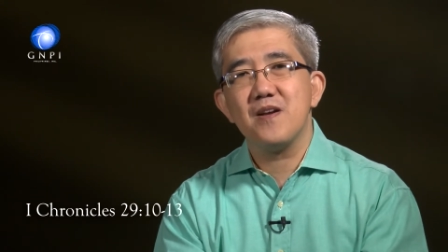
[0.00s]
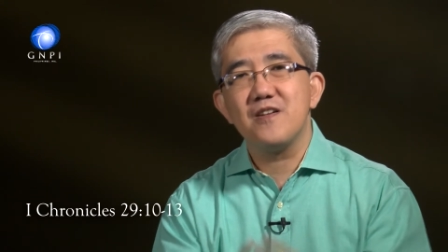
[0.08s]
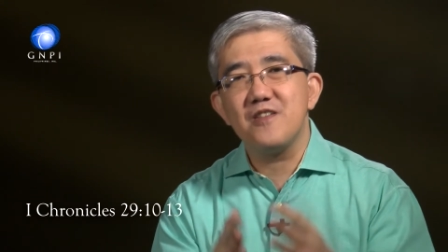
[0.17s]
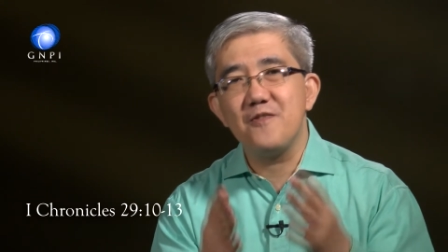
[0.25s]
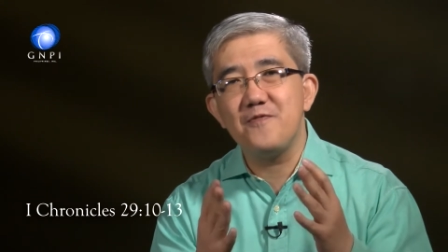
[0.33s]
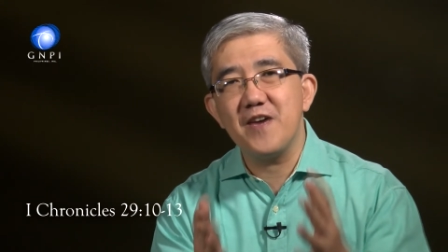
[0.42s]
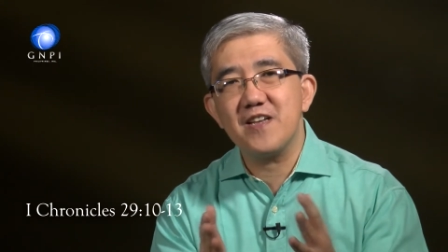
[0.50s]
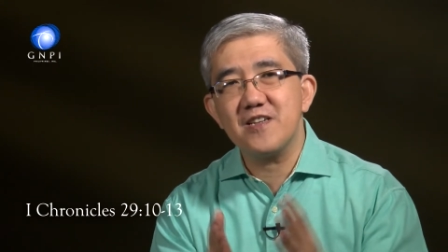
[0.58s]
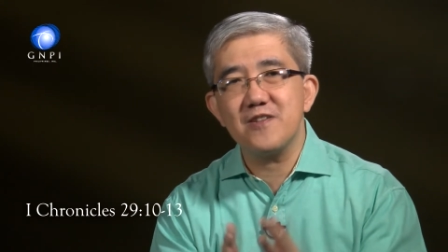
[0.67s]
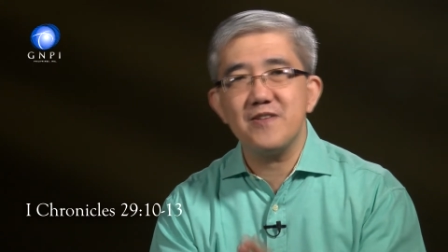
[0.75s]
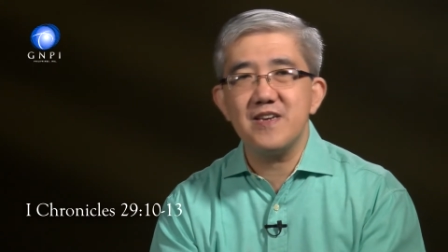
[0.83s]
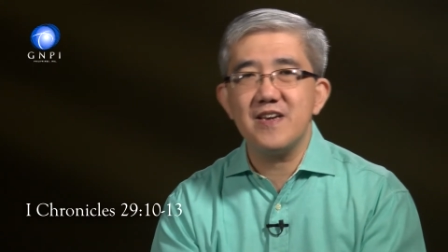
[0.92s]
the
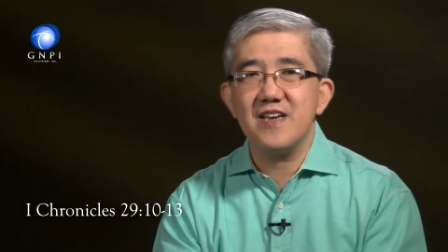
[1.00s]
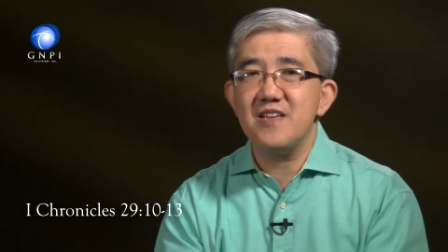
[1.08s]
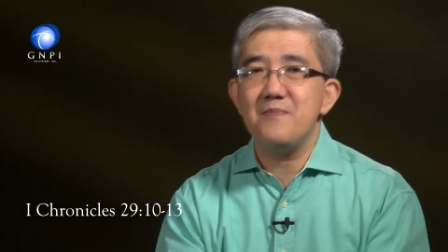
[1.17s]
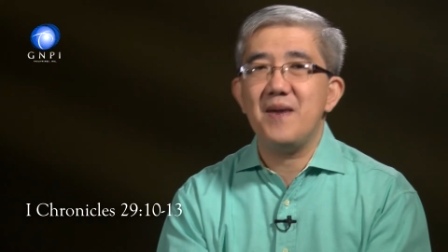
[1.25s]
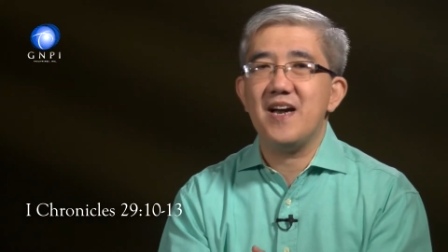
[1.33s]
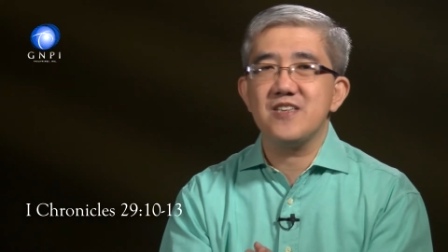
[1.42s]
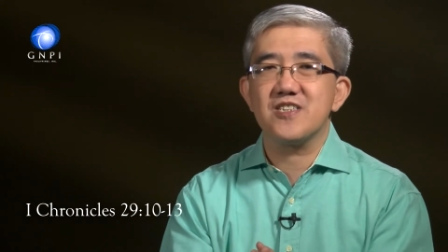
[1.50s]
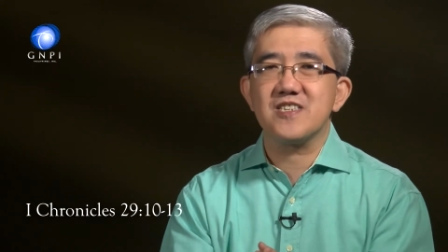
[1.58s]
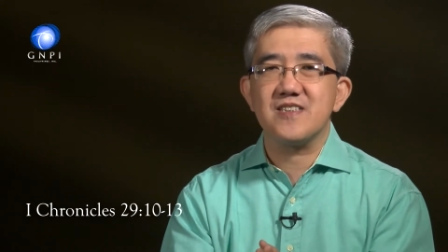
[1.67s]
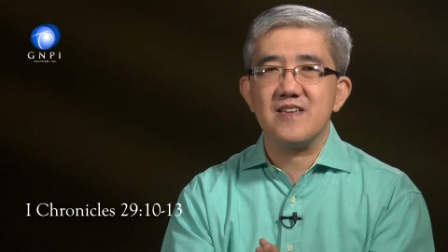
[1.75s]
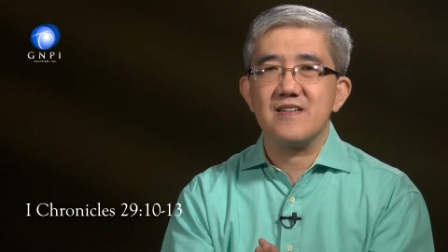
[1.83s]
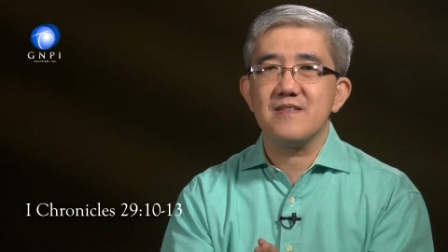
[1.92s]
victory and the
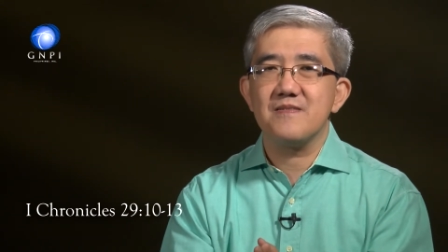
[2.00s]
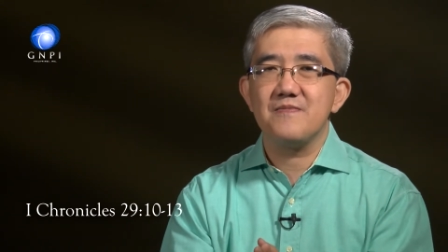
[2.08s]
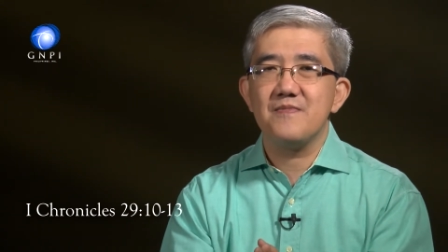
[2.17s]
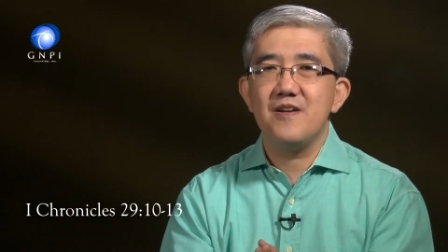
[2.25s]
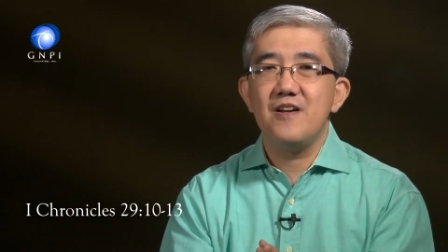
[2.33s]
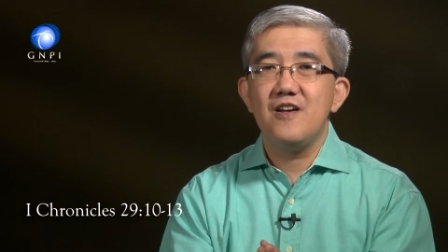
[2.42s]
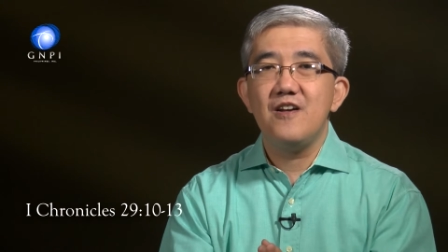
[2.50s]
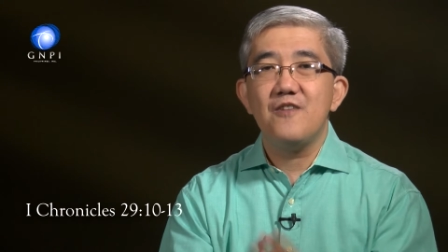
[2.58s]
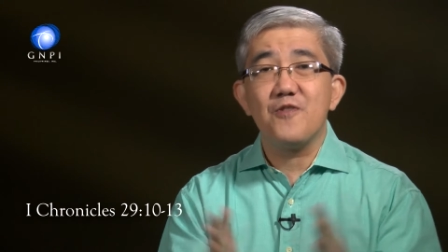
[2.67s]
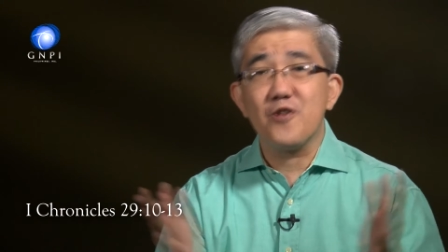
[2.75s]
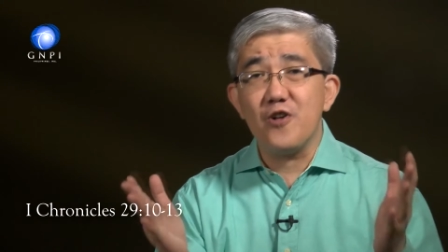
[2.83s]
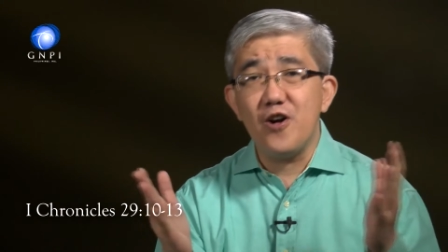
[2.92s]
majesty
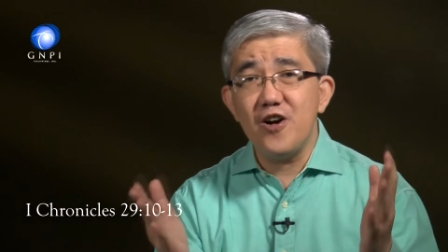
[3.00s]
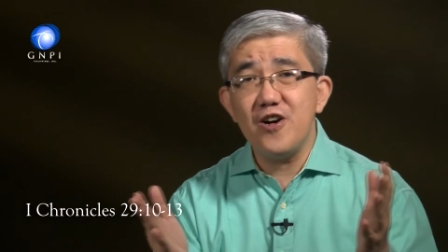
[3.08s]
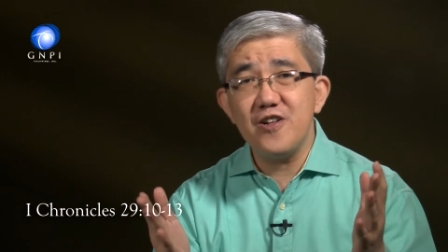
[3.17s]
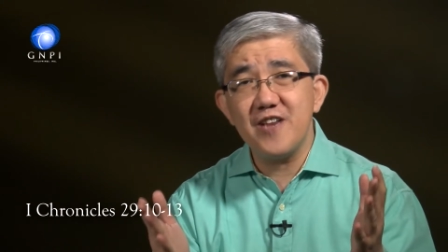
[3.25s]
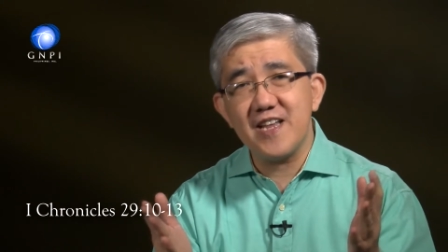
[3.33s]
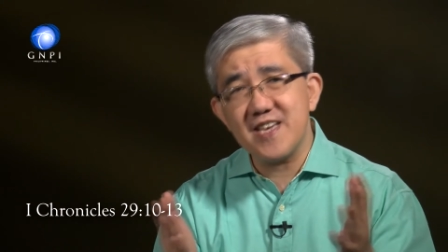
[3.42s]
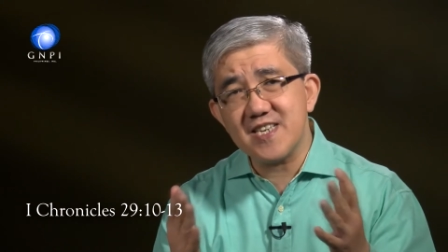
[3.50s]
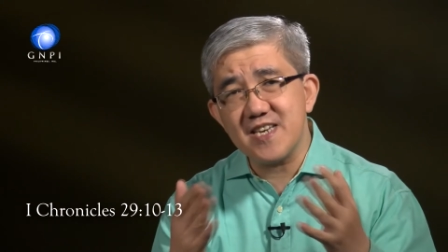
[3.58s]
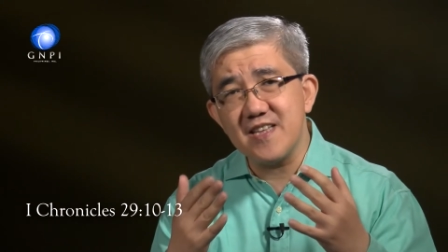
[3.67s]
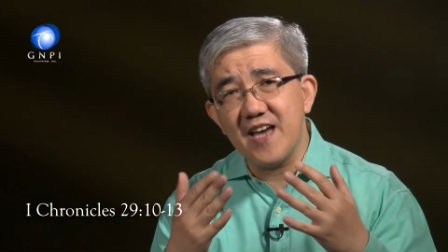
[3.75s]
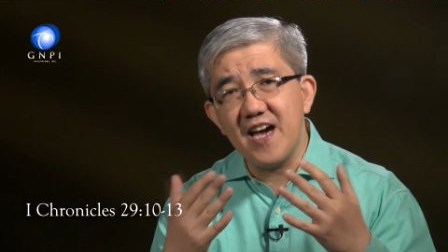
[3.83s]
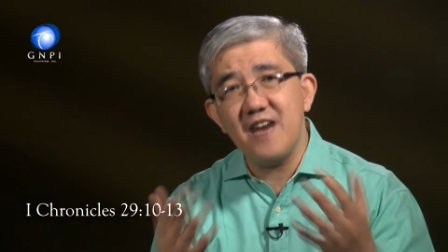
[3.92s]
for all that is
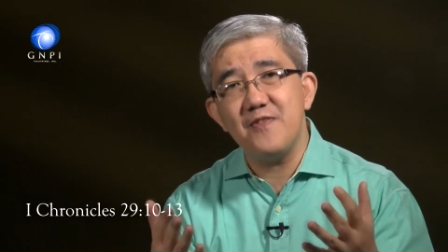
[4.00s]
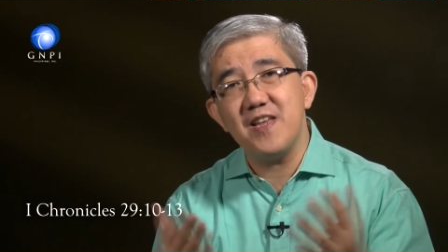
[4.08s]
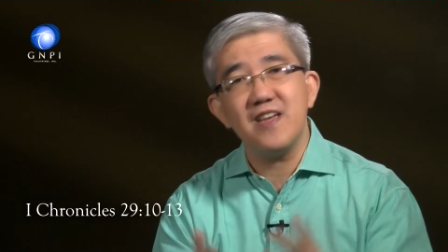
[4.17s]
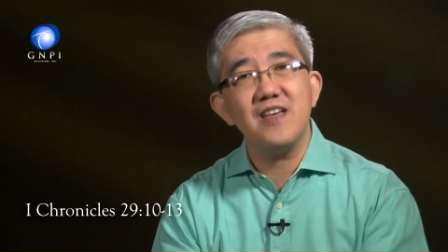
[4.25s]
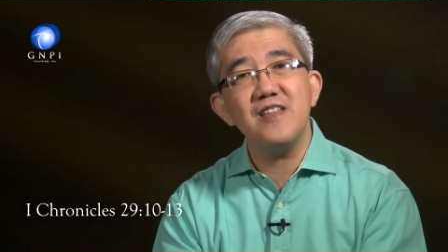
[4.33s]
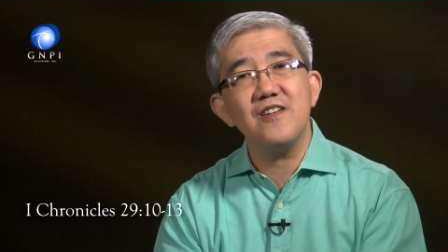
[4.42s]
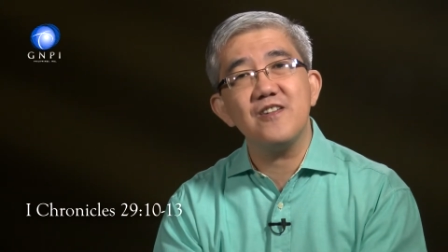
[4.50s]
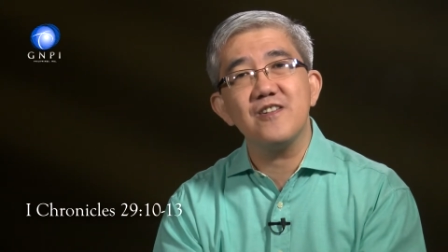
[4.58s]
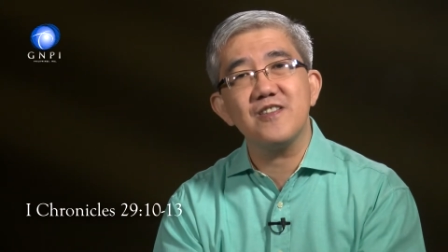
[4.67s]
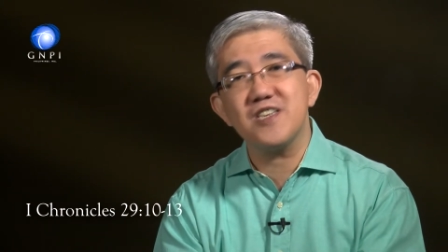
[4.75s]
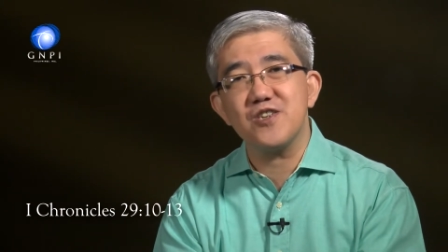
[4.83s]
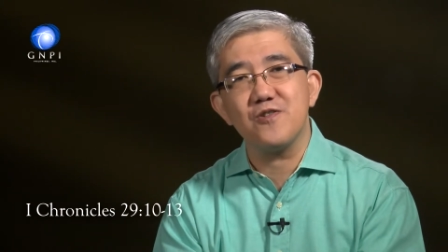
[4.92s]
in heaven and in
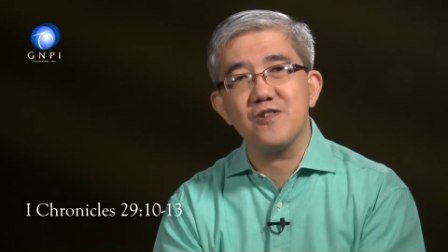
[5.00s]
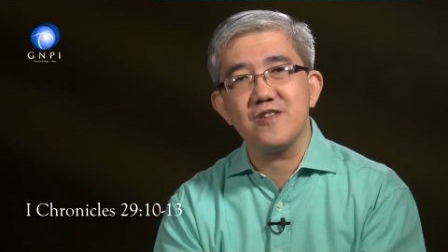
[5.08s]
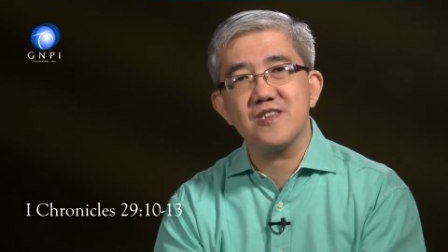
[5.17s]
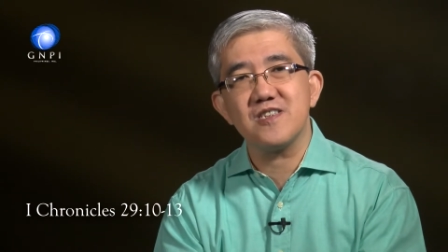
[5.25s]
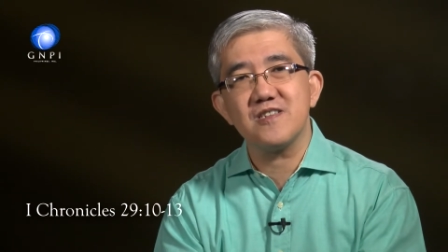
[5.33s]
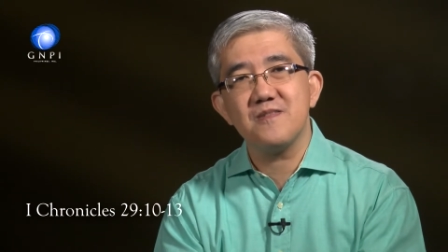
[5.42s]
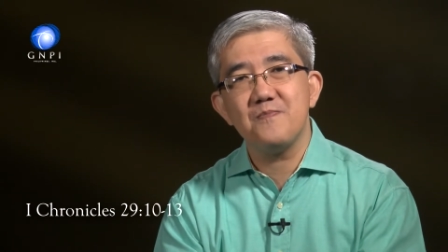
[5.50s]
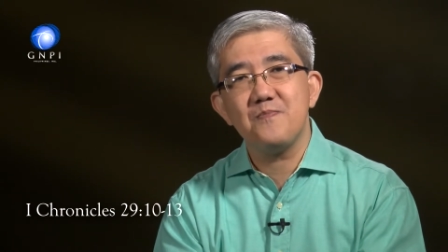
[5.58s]
earth is yours.